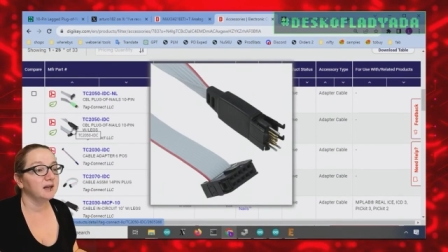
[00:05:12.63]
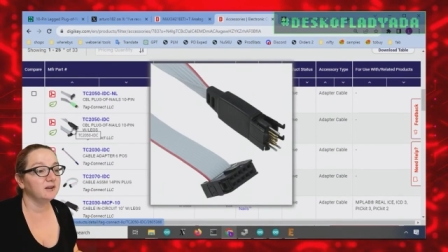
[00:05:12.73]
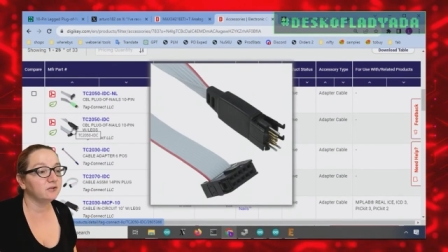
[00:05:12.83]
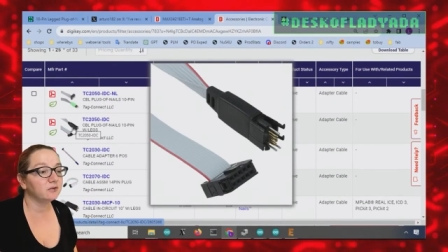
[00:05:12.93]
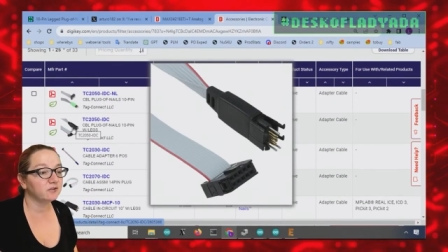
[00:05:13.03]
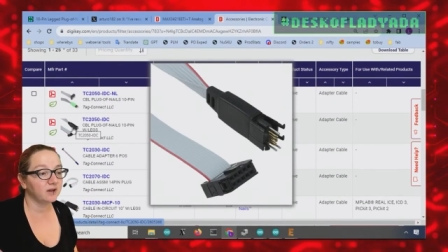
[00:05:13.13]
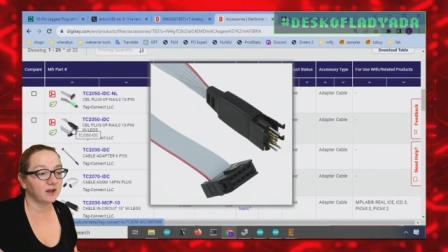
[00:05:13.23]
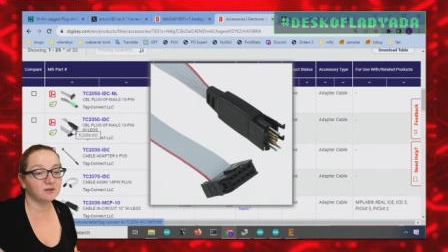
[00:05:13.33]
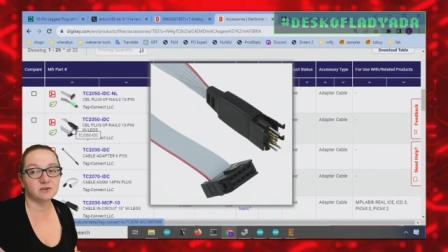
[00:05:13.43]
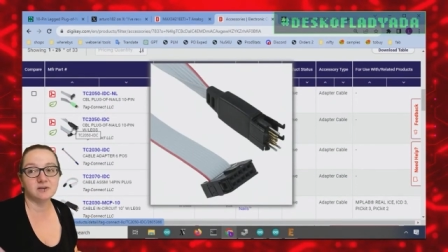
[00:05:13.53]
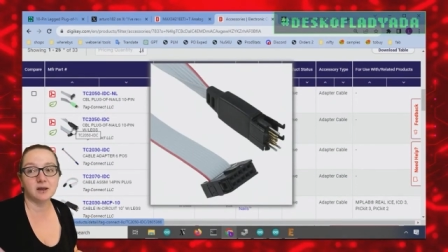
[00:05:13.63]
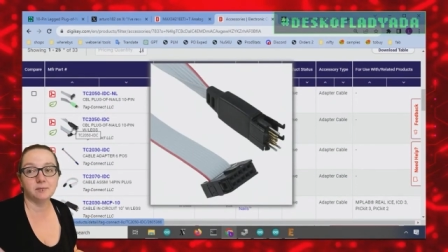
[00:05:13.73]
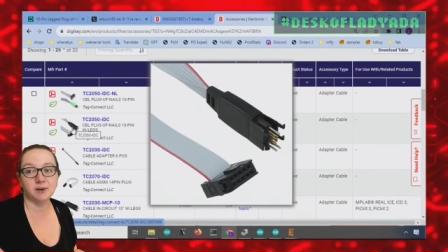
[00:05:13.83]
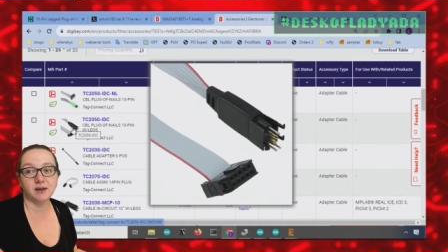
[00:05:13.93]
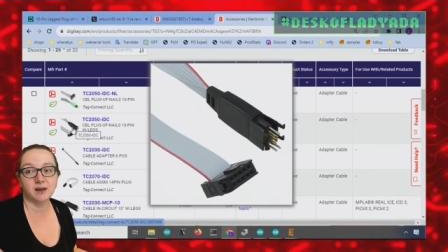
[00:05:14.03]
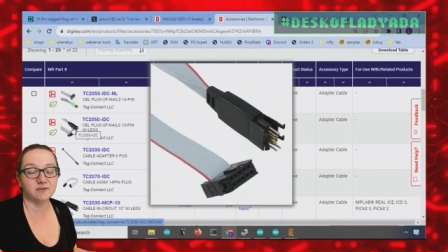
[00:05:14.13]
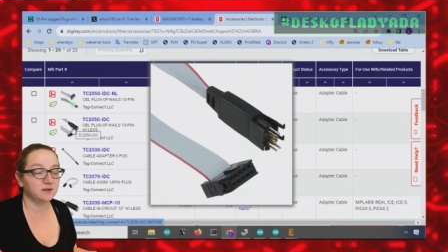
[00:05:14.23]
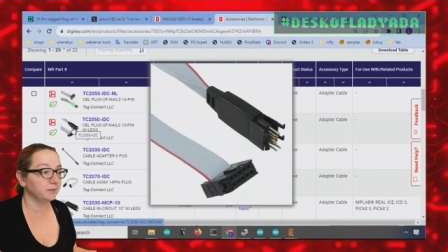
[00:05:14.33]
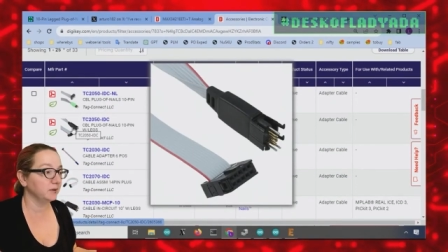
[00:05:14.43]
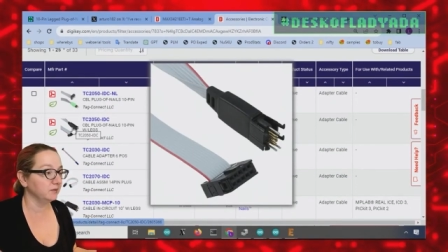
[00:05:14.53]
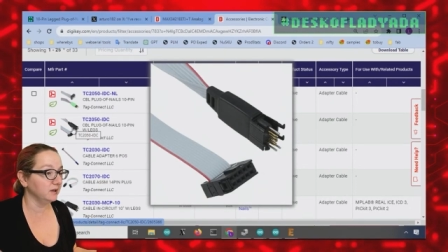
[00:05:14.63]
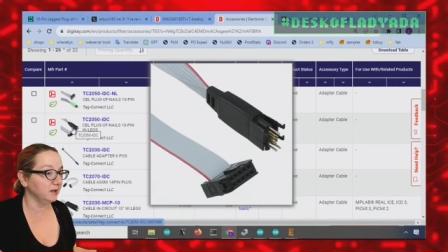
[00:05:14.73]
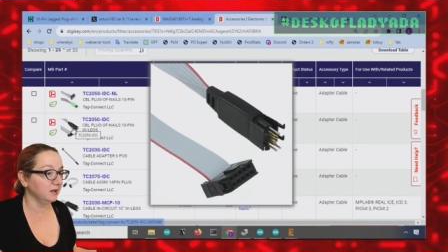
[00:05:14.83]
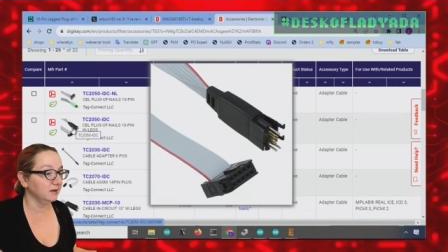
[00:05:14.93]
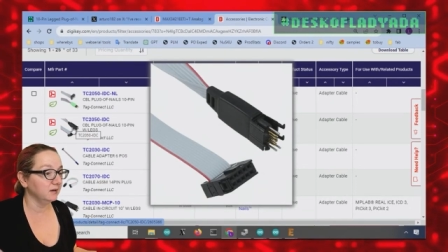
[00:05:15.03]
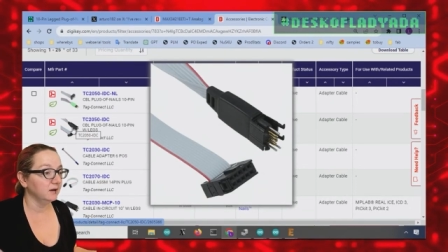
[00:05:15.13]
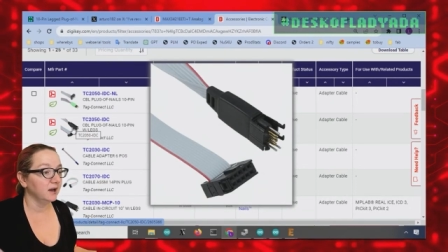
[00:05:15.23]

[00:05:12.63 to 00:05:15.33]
is your standard ten pin S W D.